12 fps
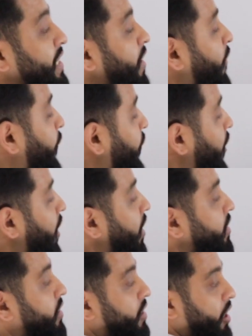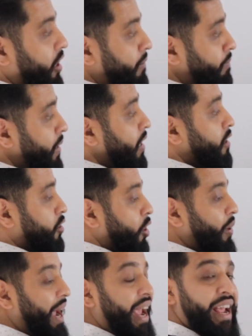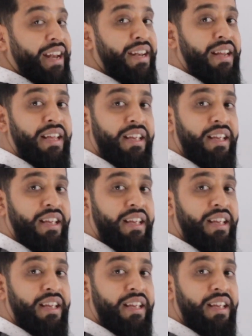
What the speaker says: is the third term. So n